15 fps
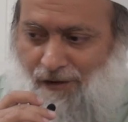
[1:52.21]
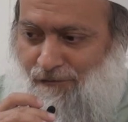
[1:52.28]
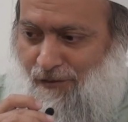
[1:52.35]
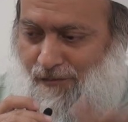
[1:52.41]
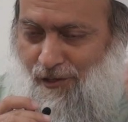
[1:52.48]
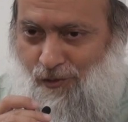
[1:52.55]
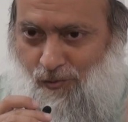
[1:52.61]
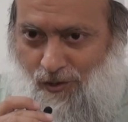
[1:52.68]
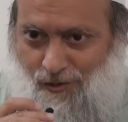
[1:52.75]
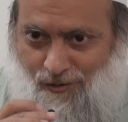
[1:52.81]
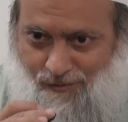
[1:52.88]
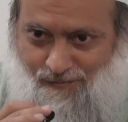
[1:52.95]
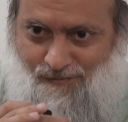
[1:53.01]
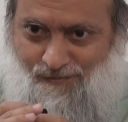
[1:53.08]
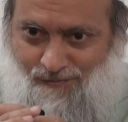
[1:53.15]
not from this
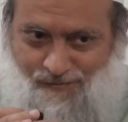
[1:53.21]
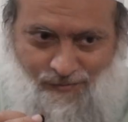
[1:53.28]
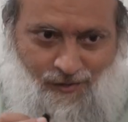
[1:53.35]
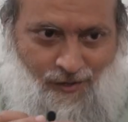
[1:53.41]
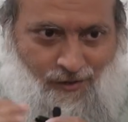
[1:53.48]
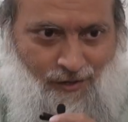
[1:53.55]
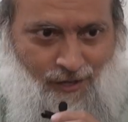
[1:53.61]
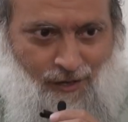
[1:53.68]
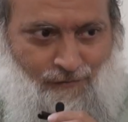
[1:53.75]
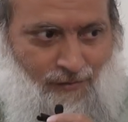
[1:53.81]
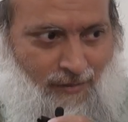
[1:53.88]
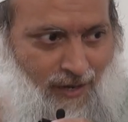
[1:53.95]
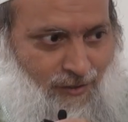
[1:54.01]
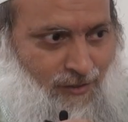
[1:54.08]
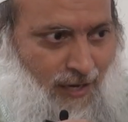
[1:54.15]
world. You know, it came
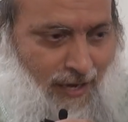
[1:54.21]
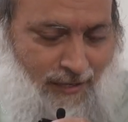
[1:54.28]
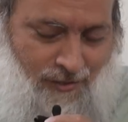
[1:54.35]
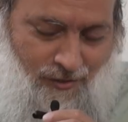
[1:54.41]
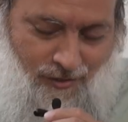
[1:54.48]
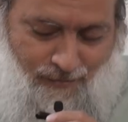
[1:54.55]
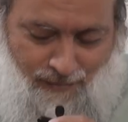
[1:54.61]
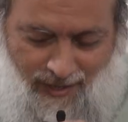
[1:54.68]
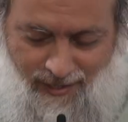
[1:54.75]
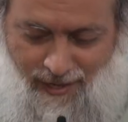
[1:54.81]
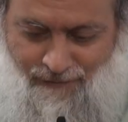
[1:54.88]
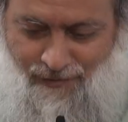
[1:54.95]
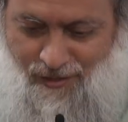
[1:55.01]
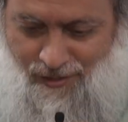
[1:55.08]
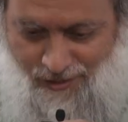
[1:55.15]
from outside. So by
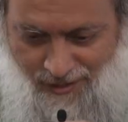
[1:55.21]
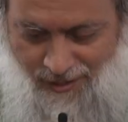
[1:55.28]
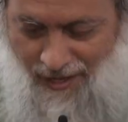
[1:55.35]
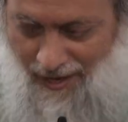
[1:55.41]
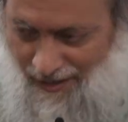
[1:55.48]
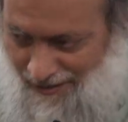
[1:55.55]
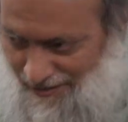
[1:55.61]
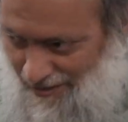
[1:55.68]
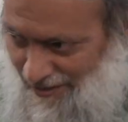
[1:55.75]
definition, yeah.